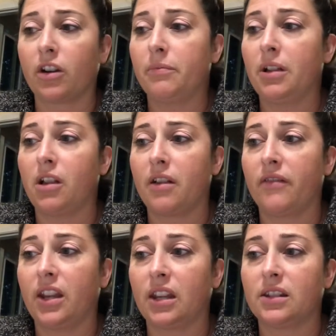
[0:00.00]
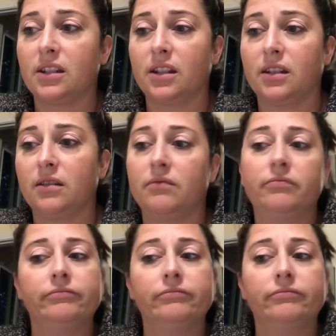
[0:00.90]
can be a lot of things to